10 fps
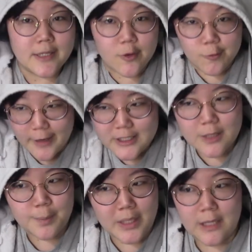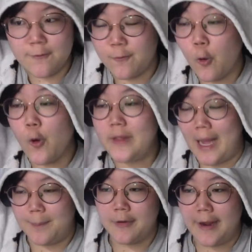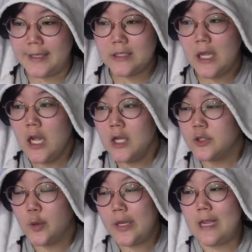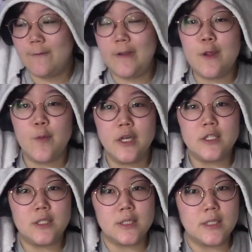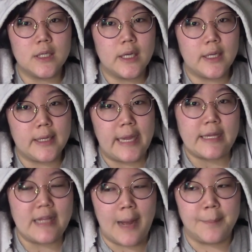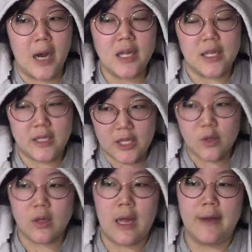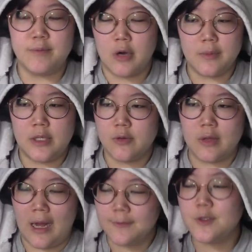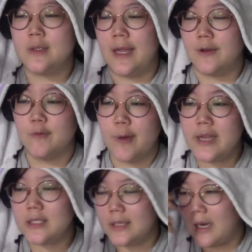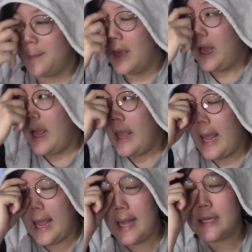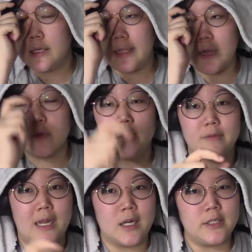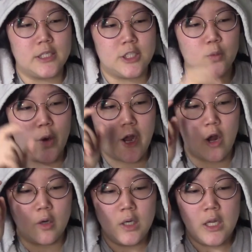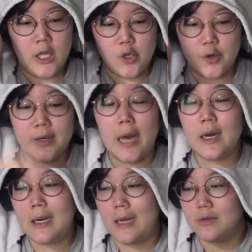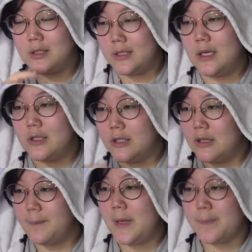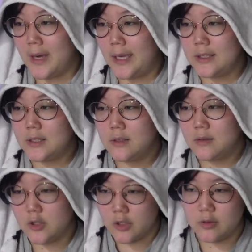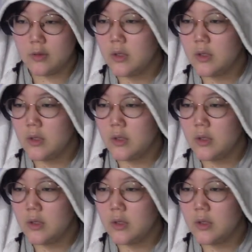the recipe for that price. So if he wants to get that bargain, he'll have to like raise it up and get rid of that condition where you're not allowed to sell the meat pies, you know.